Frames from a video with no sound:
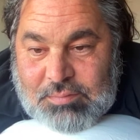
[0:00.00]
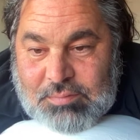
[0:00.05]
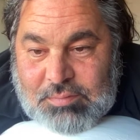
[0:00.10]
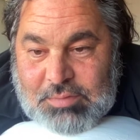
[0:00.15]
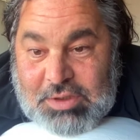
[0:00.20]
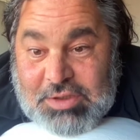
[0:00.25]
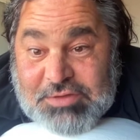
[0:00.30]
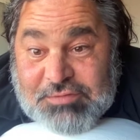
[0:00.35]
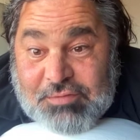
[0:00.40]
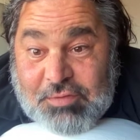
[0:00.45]

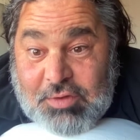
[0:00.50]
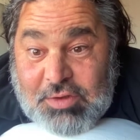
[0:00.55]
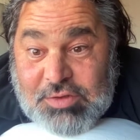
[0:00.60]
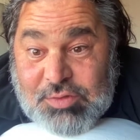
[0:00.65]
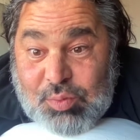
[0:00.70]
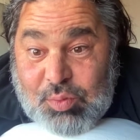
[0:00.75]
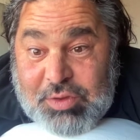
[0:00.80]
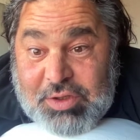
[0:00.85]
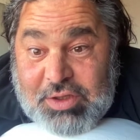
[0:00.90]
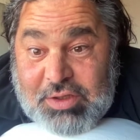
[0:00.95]
As far
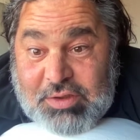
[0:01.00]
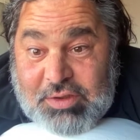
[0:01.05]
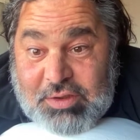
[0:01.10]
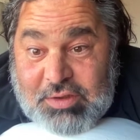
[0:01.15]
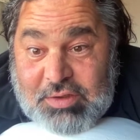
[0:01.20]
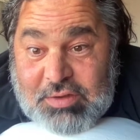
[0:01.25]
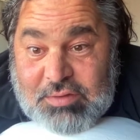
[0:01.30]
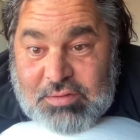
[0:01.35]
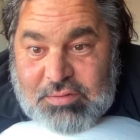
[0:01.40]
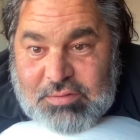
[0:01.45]
as we
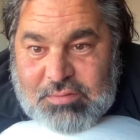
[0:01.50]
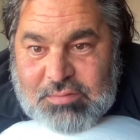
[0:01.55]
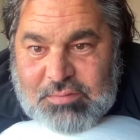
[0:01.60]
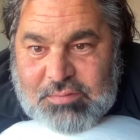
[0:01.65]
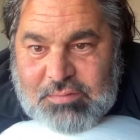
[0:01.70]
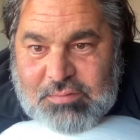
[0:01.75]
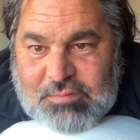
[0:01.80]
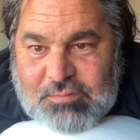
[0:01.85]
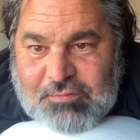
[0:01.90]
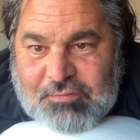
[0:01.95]
can
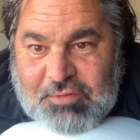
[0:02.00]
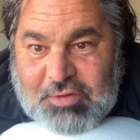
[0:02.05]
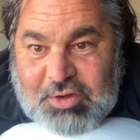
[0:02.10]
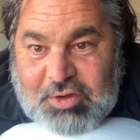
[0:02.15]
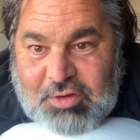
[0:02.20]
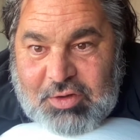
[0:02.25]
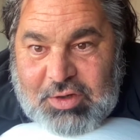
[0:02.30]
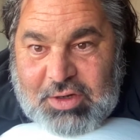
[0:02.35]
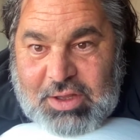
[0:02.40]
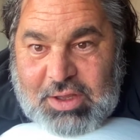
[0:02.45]

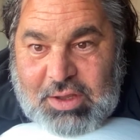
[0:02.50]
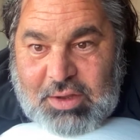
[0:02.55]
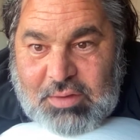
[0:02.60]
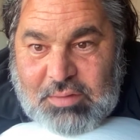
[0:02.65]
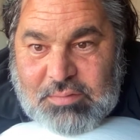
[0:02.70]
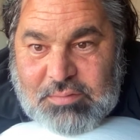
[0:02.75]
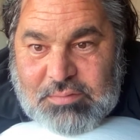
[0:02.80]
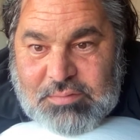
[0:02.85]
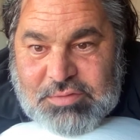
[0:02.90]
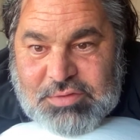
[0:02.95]
figure it
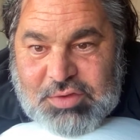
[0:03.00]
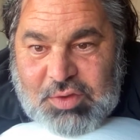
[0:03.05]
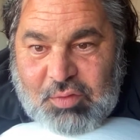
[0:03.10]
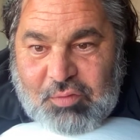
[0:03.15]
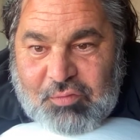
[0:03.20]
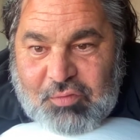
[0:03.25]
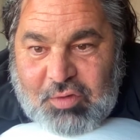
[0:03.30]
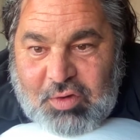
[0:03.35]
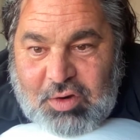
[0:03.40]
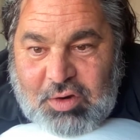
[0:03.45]
out so
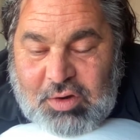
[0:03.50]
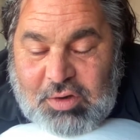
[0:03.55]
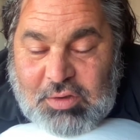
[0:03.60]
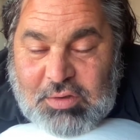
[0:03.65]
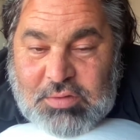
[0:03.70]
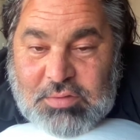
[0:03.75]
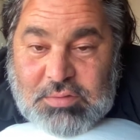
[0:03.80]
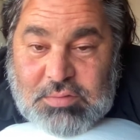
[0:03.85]
far.